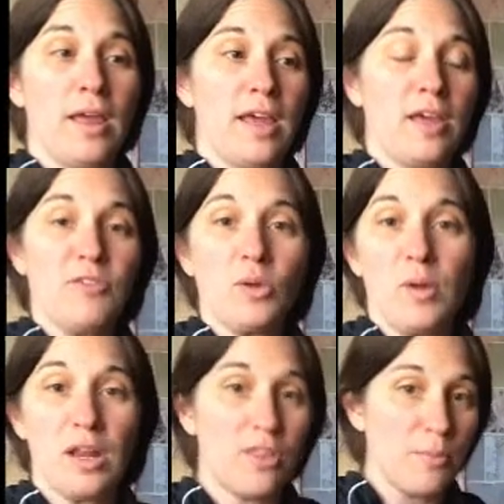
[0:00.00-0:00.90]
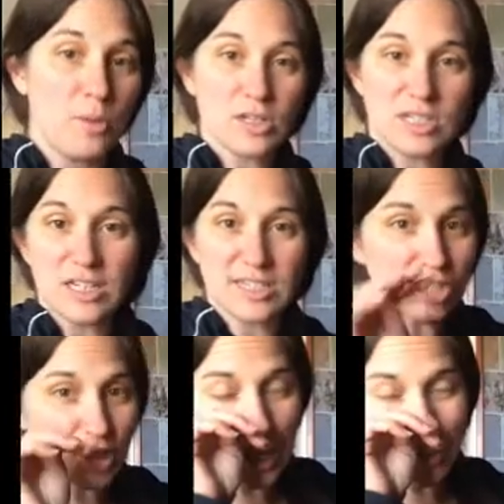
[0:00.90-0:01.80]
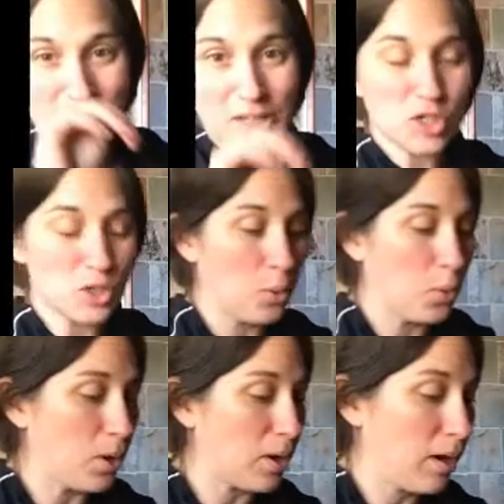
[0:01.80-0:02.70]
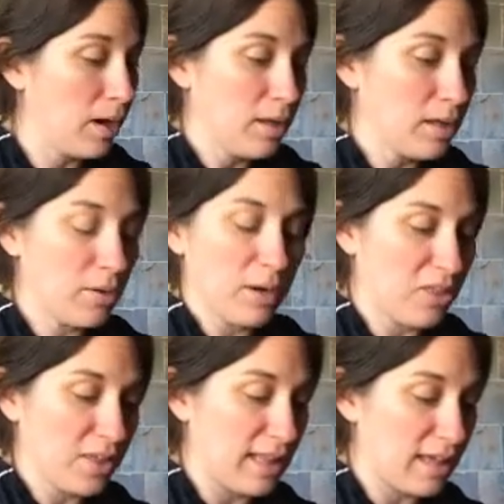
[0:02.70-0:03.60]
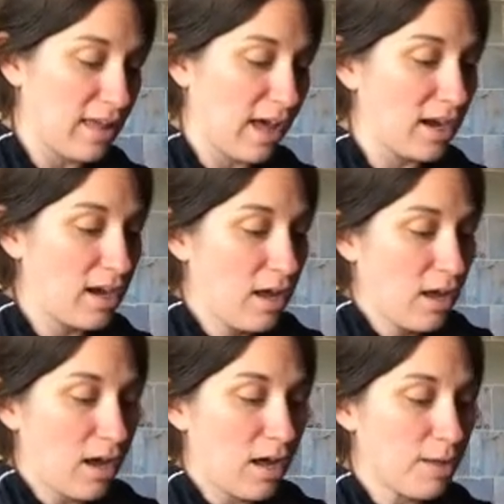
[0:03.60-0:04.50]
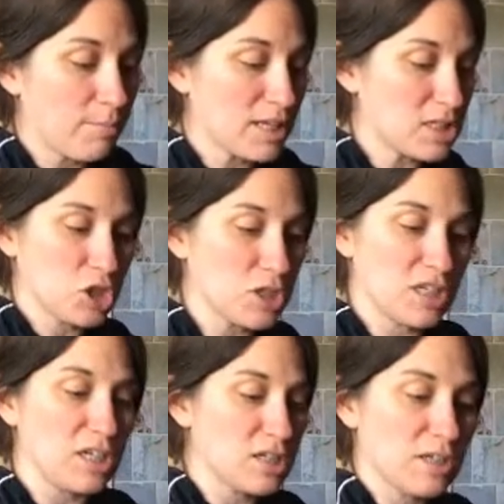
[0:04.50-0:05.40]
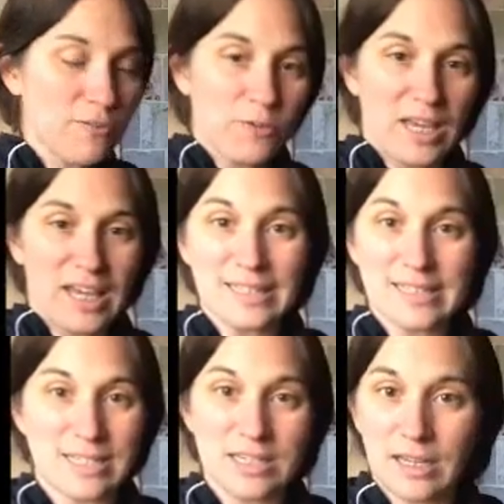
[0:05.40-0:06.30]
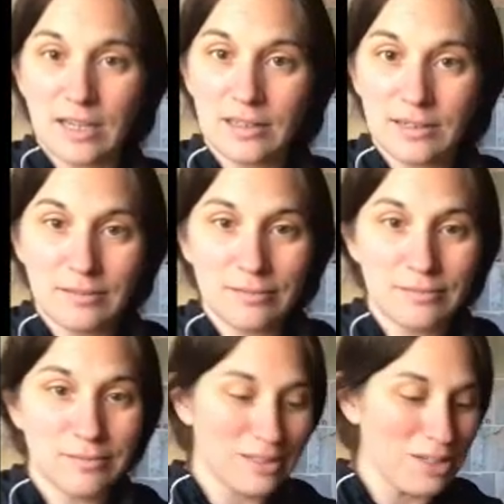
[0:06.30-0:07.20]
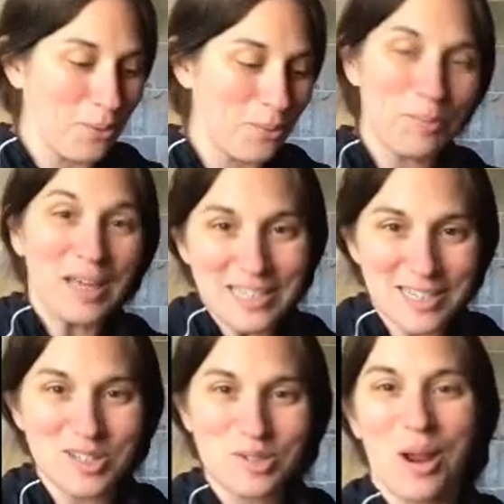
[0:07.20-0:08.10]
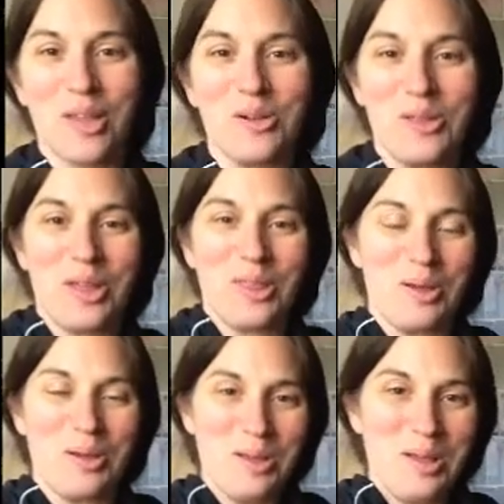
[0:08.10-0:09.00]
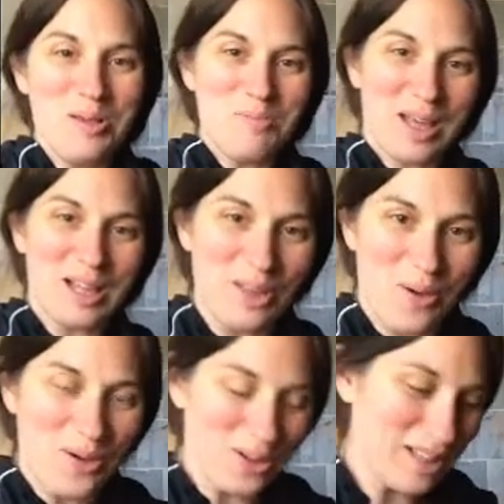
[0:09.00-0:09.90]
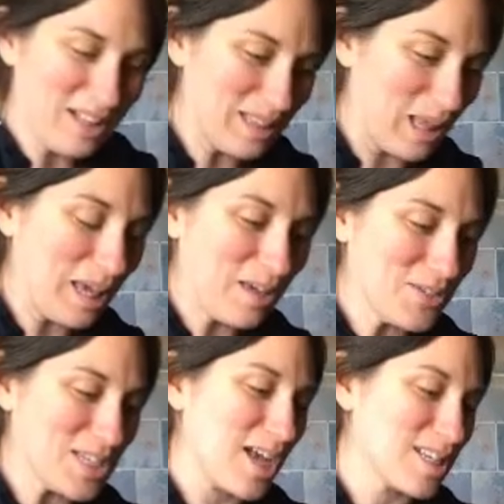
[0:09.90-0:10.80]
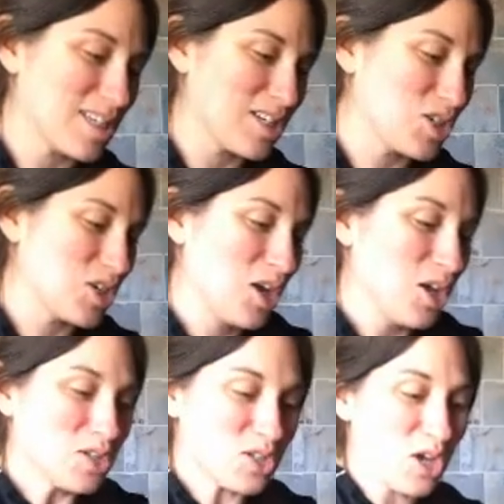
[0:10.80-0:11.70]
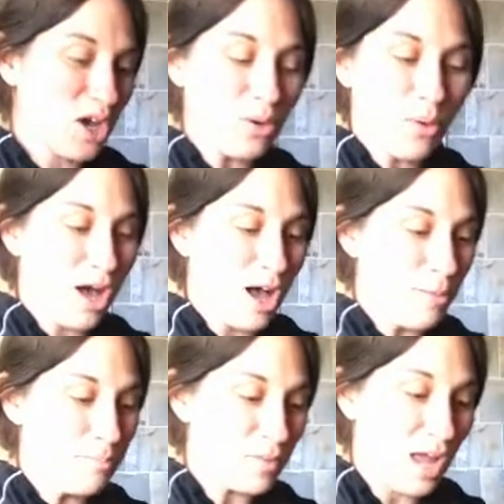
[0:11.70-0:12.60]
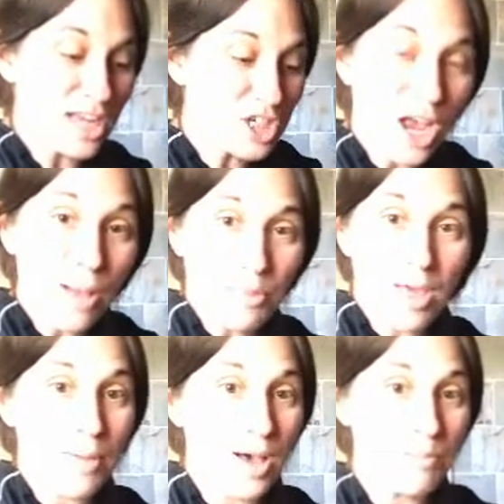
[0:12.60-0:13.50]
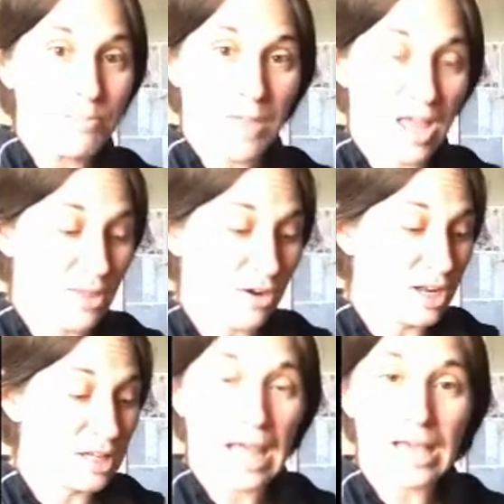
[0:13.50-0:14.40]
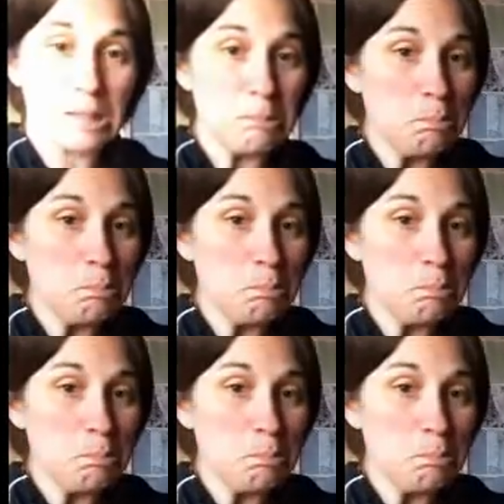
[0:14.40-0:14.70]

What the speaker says: if you wanted them on a sausage sandwich or, anything like that. It's just easier for my kids to eat, pieces rather than the big long link of sausage. So I chopped them up, and they're in like